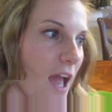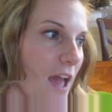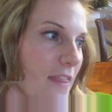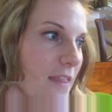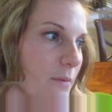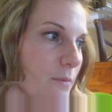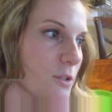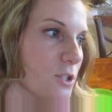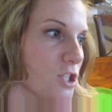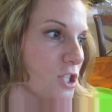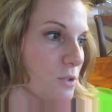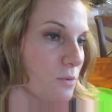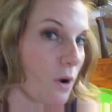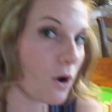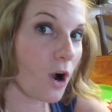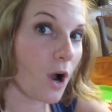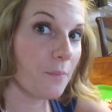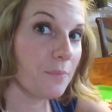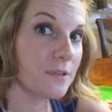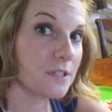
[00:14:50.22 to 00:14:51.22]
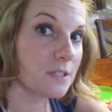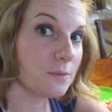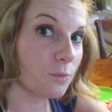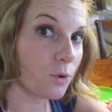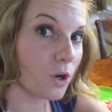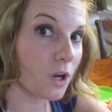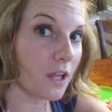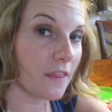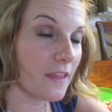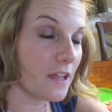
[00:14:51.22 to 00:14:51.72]
And then when she woke up this
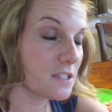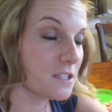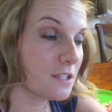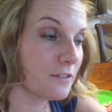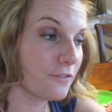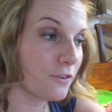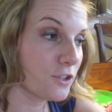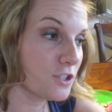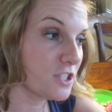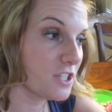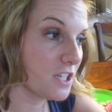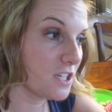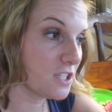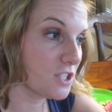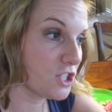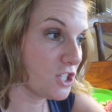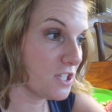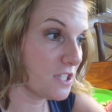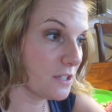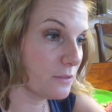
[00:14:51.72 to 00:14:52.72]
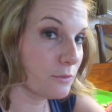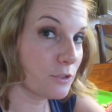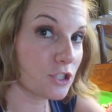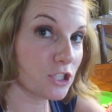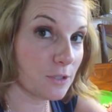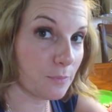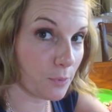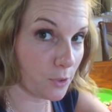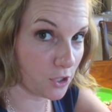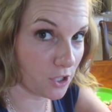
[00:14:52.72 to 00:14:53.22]
morning, that's the first thing she did was
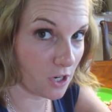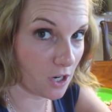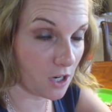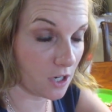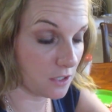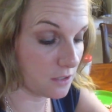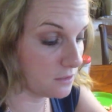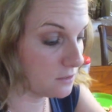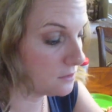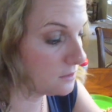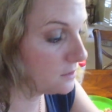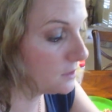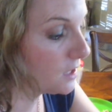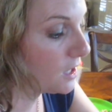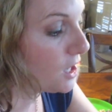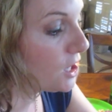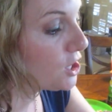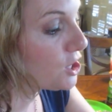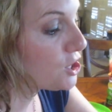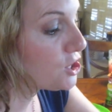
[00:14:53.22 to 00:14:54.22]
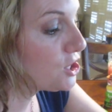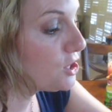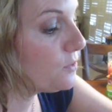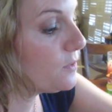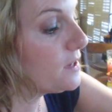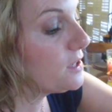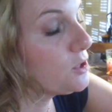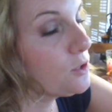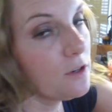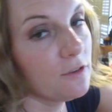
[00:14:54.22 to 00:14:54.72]
she put it on. She
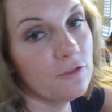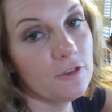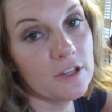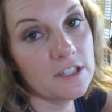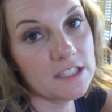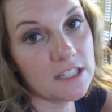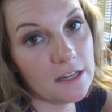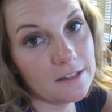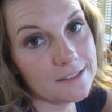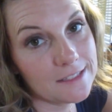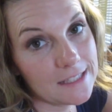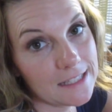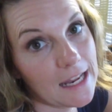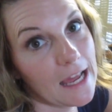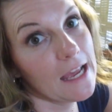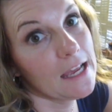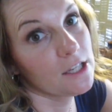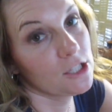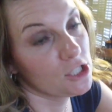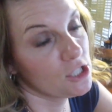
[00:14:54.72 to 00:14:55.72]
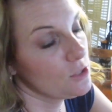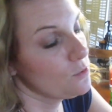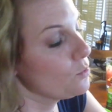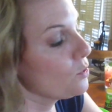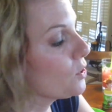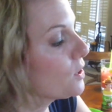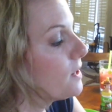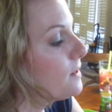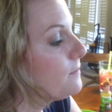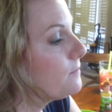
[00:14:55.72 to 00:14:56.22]
went to a friend's house today and she
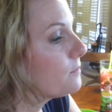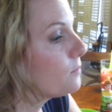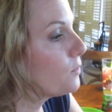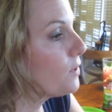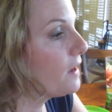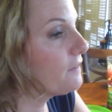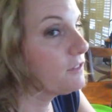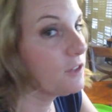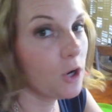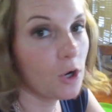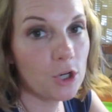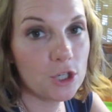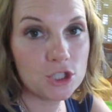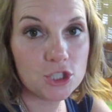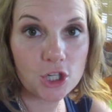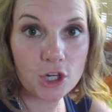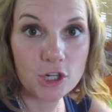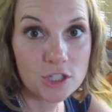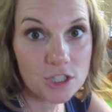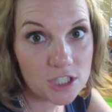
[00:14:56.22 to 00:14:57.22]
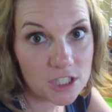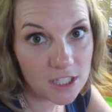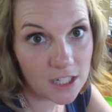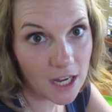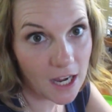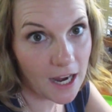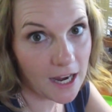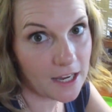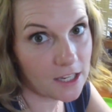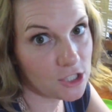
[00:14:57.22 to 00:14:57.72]
wore it. We have to go to church
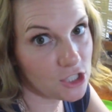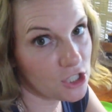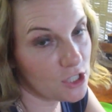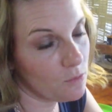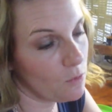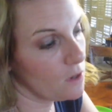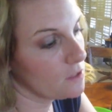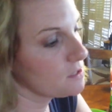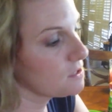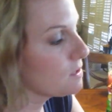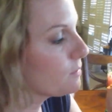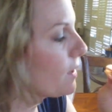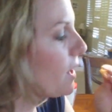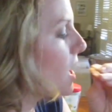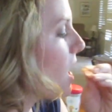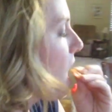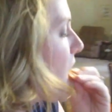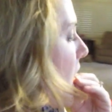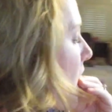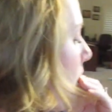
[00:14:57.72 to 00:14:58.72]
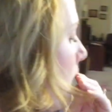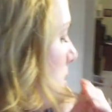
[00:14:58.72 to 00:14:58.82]
tonight and she wants to wear it.